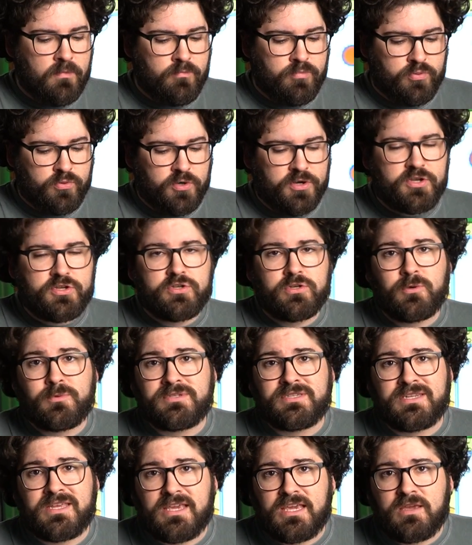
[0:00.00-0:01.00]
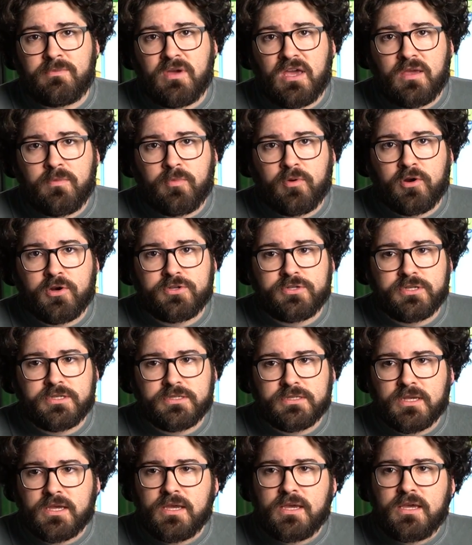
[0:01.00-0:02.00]
I'm pretty sure it was an eBay
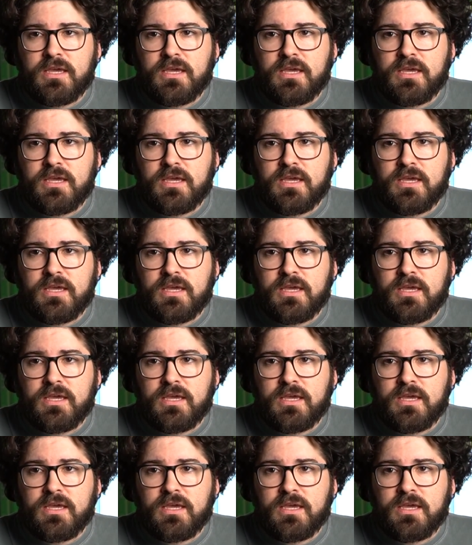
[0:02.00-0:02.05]
purchase.